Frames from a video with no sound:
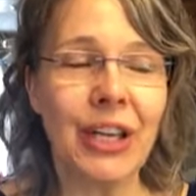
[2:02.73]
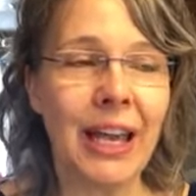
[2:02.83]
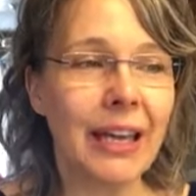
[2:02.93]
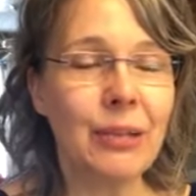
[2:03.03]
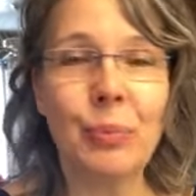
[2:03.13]

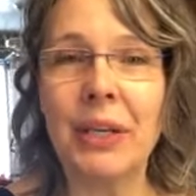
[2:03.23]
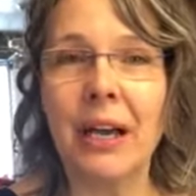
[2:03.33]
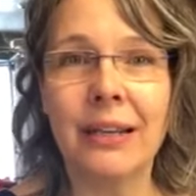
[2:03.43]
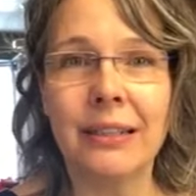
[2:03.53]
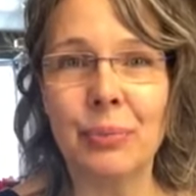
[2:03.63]
can't be
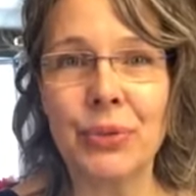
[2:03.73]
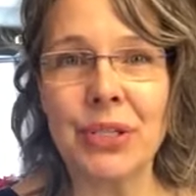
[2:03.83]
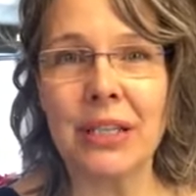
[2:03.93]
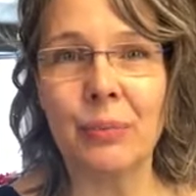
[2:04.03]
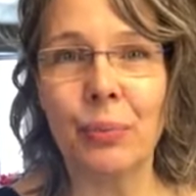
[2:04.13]

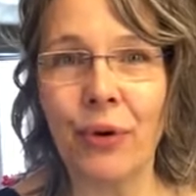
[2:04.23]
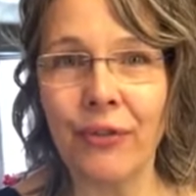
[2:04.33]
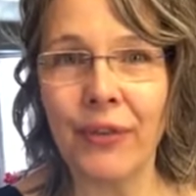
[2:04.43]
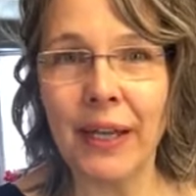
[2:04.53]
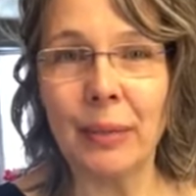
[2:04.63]
100%
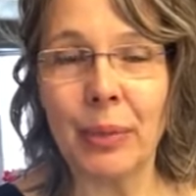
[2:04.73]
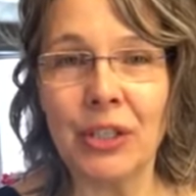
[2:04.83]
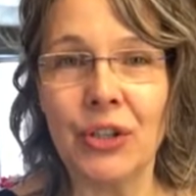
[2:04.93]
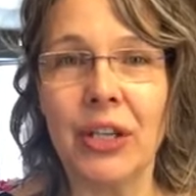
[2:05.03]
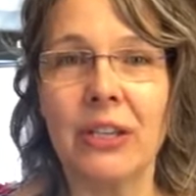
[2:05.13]
perfect,
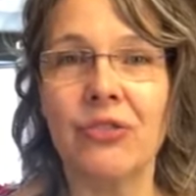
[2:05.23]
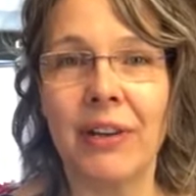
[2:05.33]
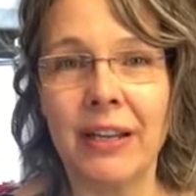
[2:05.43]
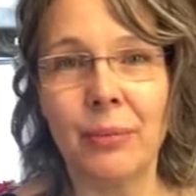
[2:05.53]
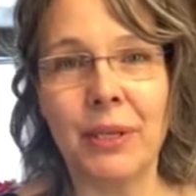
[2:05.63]
but you can
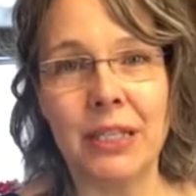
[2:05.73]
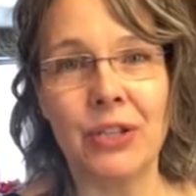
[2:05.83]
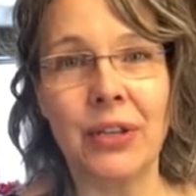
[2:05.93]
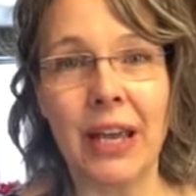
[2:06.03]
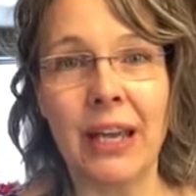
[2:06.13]
try the best
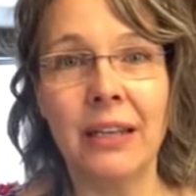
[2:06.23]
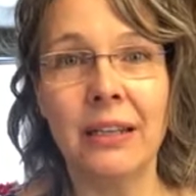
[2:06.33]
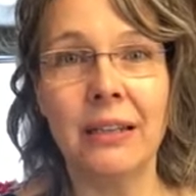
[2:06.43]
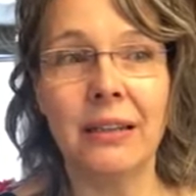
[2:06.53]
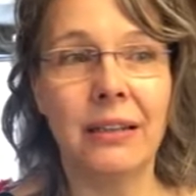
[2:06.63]
you
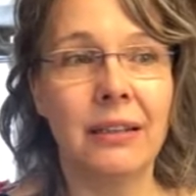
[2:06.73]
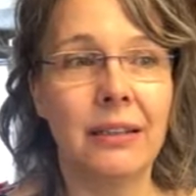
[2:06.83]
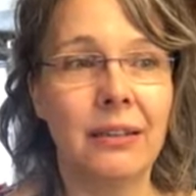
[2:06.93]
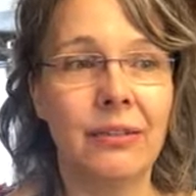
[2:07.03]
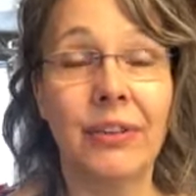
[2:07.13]
can
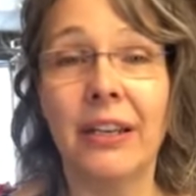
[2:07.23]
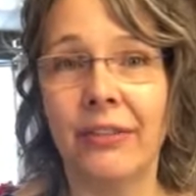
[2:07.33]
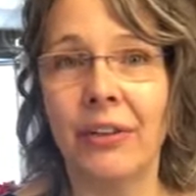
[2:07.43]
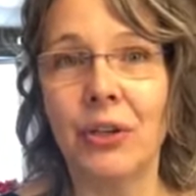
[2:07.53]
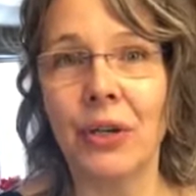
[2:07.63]

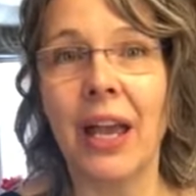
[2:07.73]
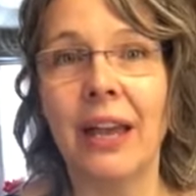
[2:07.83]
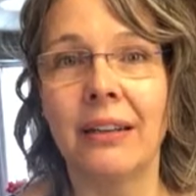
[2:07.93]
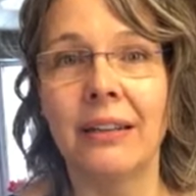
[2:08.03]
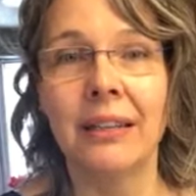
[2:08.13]
whenever you
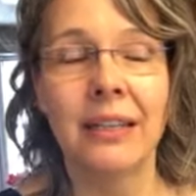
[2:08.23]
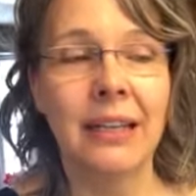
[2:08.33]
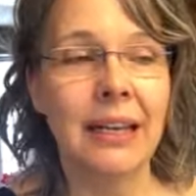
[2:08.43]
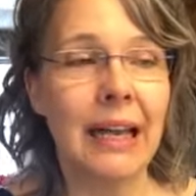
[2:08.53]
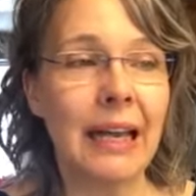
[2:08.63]
can.
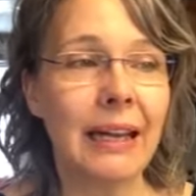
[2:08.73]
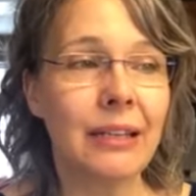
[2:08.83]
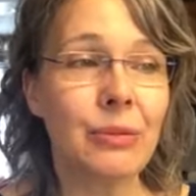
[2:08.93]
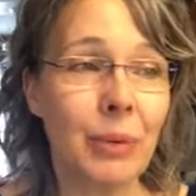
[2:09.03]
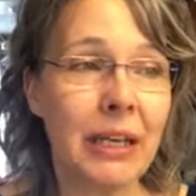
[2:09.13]

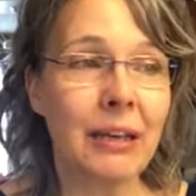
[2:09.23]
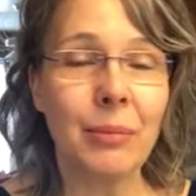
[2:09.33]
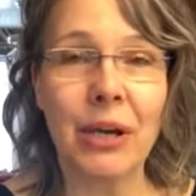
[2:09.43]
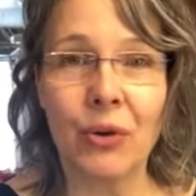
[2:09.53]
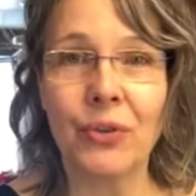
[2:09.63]
And making
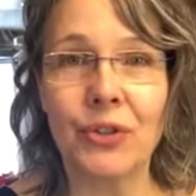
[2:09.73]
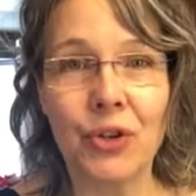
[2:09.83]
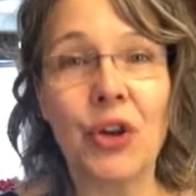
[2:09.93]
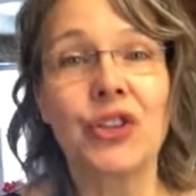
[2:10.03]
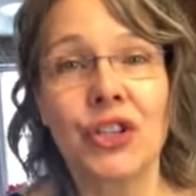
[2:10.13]
my own
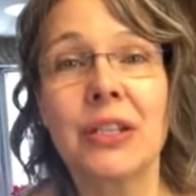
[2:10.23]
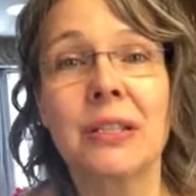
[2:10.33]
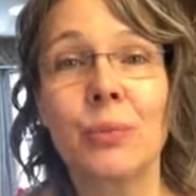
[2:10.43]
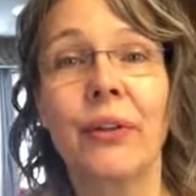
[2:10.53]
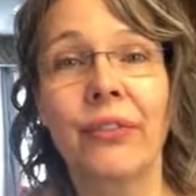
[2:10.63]
detergent
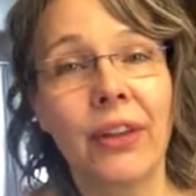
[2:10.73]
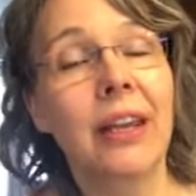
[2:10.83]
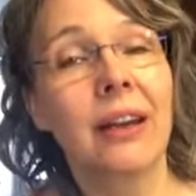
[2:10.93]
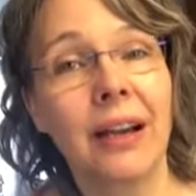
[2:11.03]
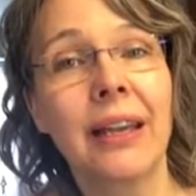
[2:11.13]
is one
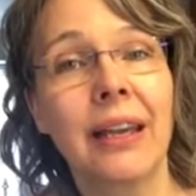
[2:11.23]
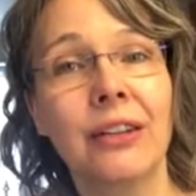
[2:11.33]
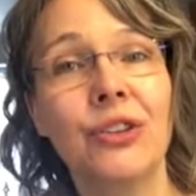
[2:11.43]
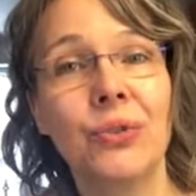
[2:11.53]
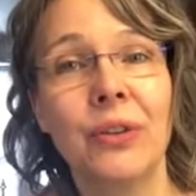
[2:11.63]
thing I
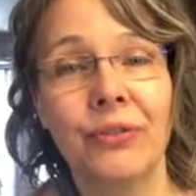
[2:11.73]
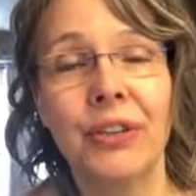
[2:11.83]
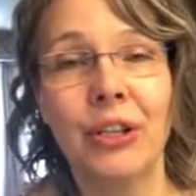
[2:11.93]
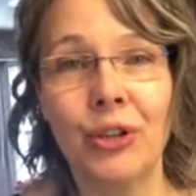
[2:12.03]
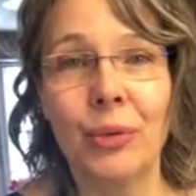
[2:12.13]
can do and
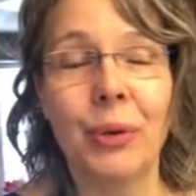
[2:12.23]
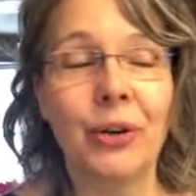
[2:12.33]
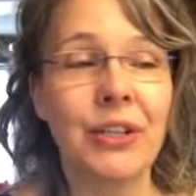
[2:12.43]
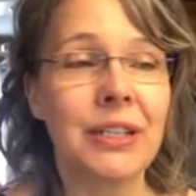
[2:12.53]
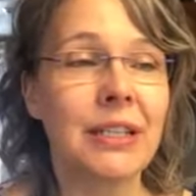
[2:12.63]
feel good
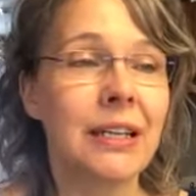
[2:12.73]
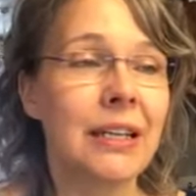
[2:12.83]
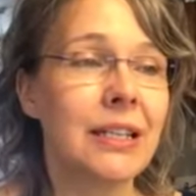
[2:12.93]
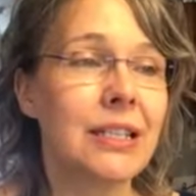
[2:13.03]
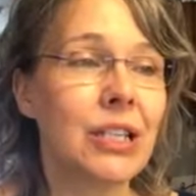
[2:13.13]
about it.
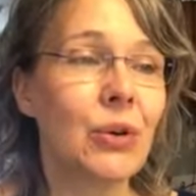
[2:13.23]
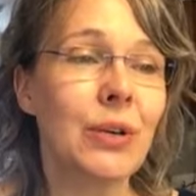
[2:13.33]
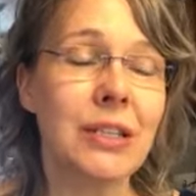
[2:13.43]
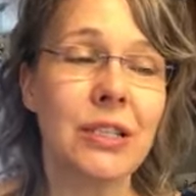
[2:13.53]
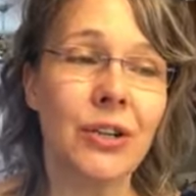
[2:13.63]
So
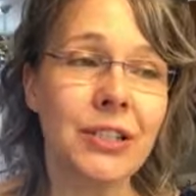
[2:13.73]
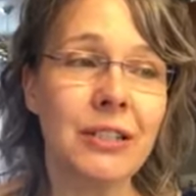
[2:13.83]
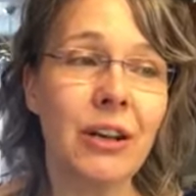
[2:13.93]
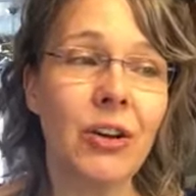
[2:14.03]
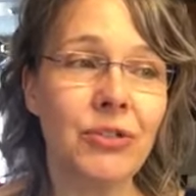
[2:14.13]
it's not
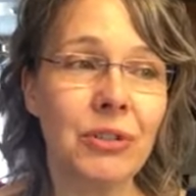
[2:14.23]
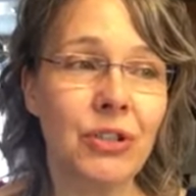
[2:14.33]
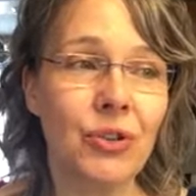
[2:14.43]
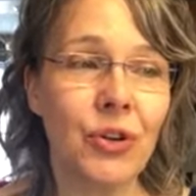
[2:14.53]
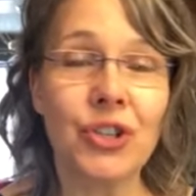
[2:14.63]
the laundry
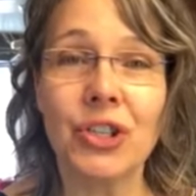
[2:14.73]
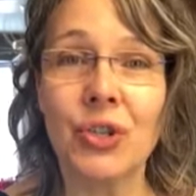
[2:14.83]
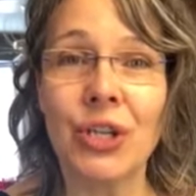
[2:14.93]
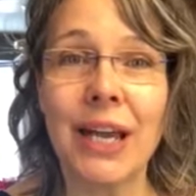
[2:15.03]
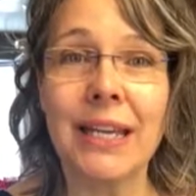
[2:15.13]
detergent
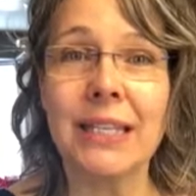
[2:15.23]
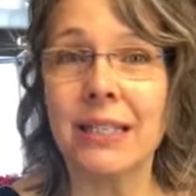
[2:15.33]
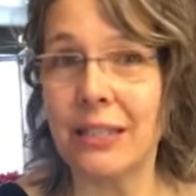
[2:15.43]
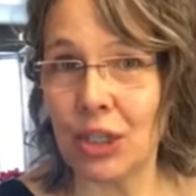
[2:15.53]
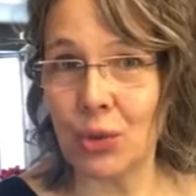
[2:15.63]
today, it's
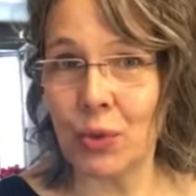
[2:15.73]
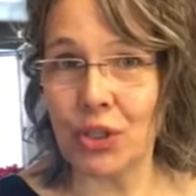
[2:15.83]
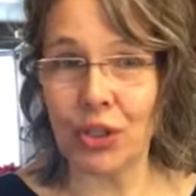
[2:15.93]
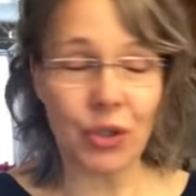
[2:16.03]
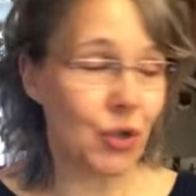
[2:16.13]
the
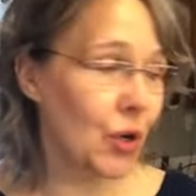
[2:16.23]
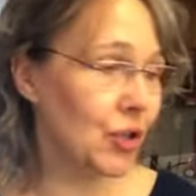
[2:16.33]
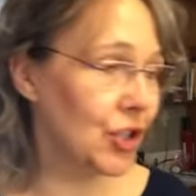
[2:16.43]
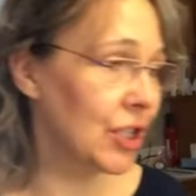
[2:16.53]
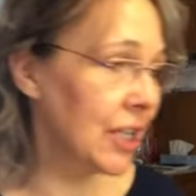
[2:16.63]
dishwasher
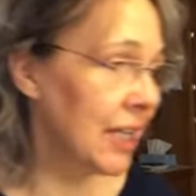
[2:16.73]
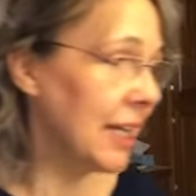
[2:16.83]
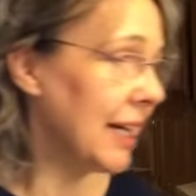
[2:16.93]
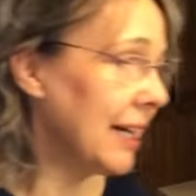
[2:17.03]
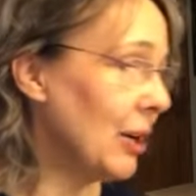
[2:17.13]
detergent.
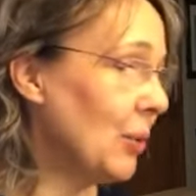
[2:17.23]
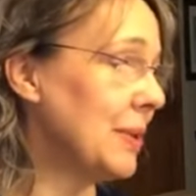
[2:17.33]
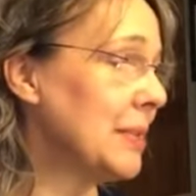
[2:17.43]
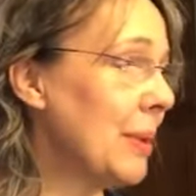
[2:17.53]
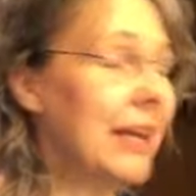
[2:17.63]
I
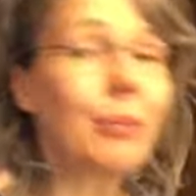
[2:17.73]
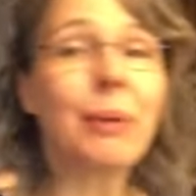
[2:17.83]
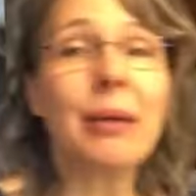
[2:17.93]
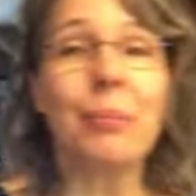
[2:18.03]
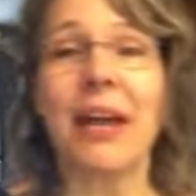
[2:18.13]
always make a
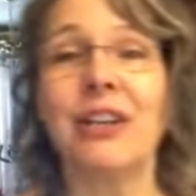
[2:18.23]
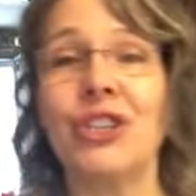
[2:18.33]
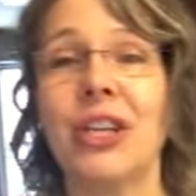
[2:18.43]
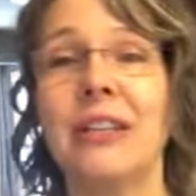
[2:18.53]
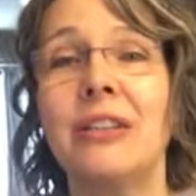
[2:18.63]
big
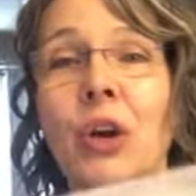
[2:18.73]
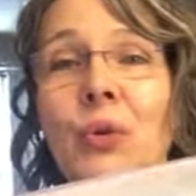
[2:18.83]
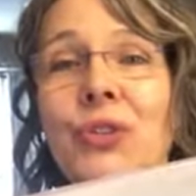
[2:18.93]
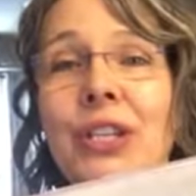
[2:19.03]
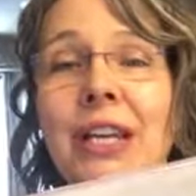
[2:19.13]
batch, and it
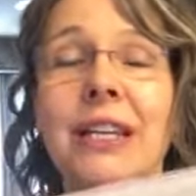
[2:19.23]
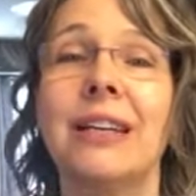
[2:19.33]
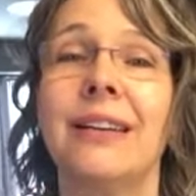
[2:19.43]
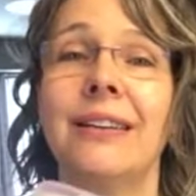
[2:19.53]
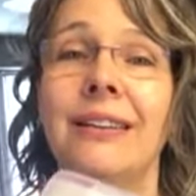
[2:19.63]
goes in
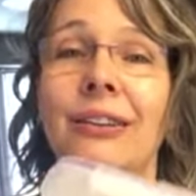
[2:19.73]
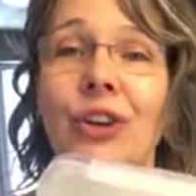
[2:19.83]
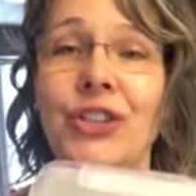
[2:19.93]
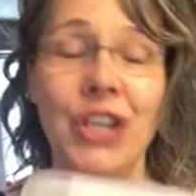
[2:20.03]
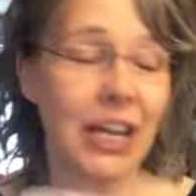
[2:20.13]
a
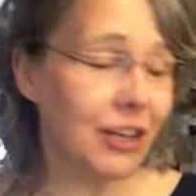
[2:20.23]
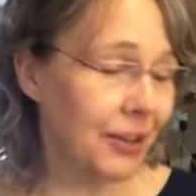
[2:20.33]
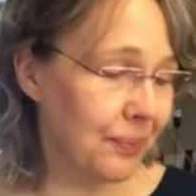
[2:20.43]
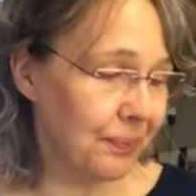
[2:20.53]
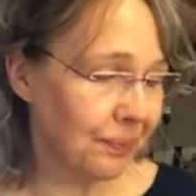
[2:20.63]

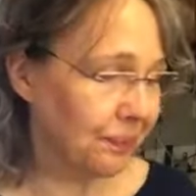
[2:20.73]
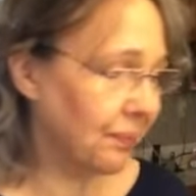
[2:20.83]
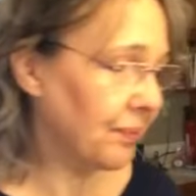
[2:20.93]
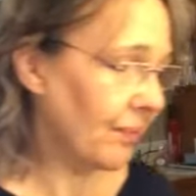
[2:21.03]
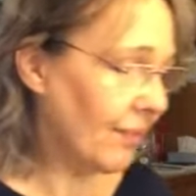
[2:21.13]
container,
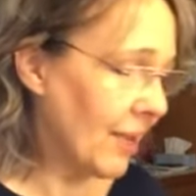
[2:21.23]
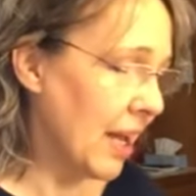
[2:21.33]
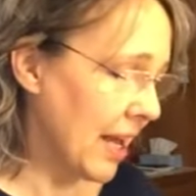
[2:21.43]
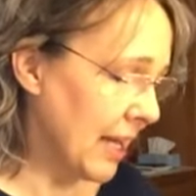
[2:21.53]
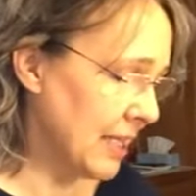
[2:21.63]

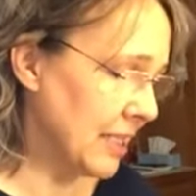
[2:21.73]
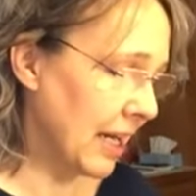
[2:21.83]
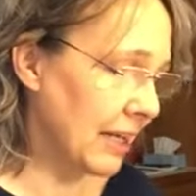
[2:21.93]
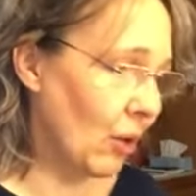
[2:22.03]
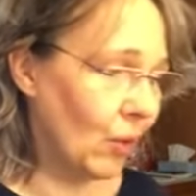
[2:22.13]
and
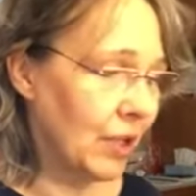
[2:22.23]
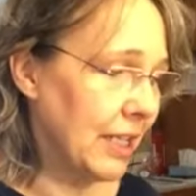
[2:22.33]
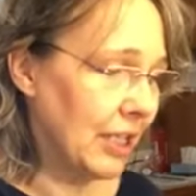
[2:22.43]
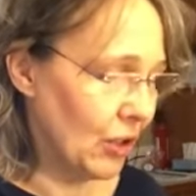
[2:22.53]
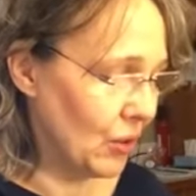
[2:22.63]
I
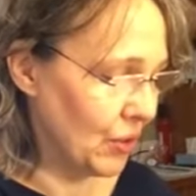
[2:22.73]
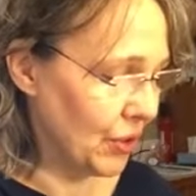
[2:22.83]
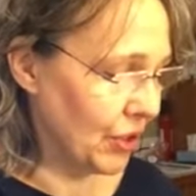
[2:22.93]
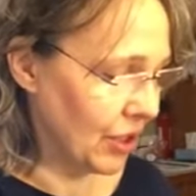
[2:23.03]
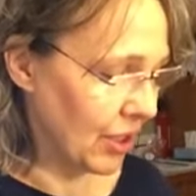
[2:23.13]
only
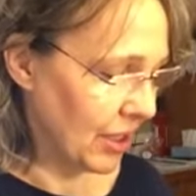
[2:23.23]
use